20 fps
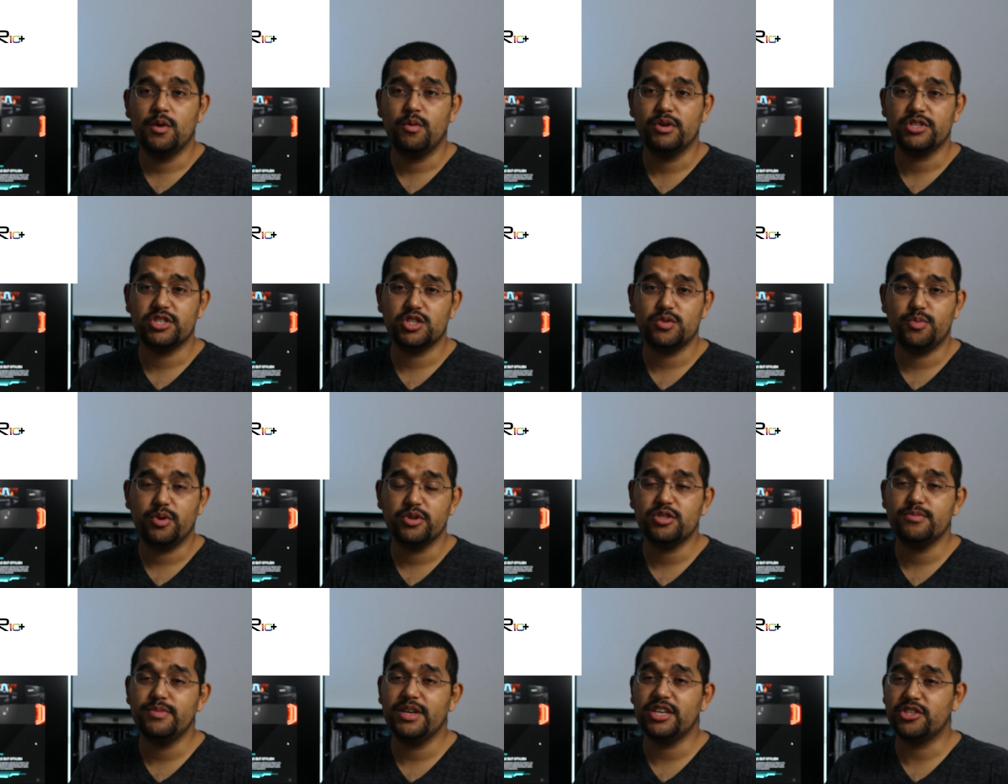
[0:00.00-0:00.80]
which is
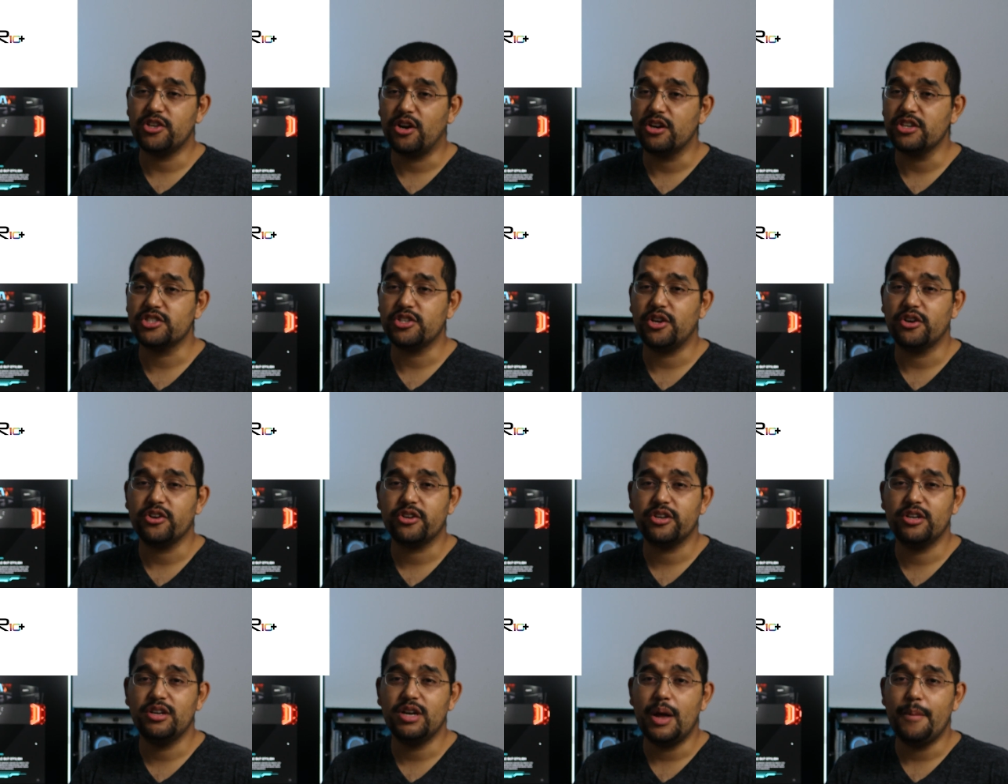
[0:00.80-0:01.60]
supposed to make darks
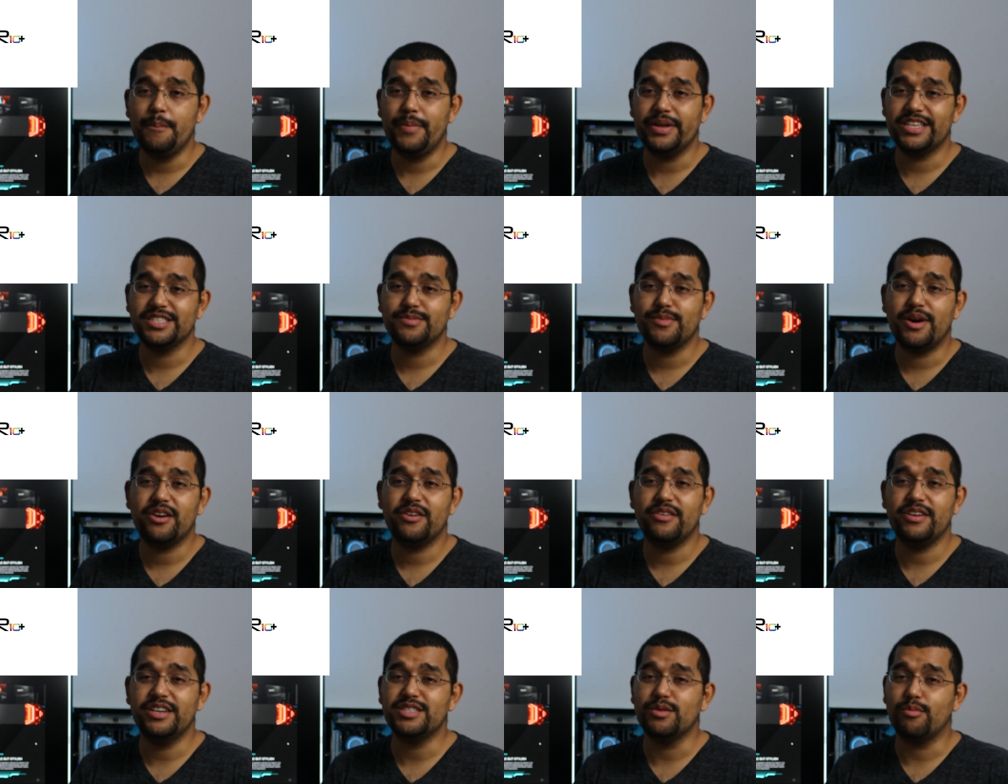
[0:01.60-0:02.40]
darker, but this
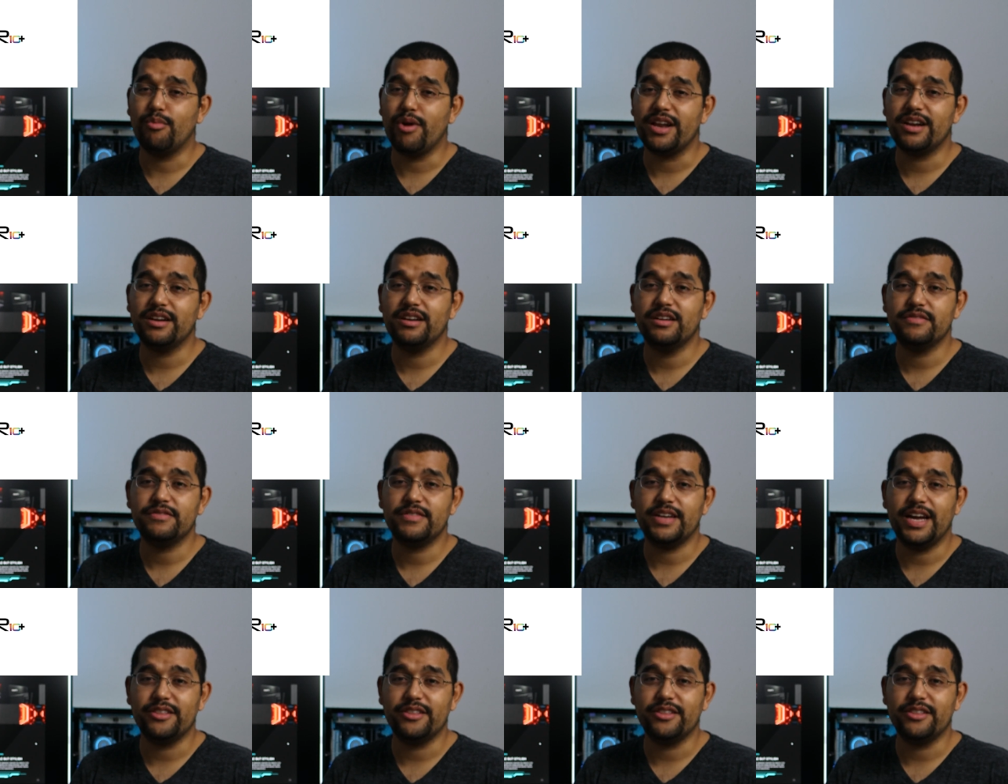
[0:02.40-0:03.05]
monitor isn't bright enough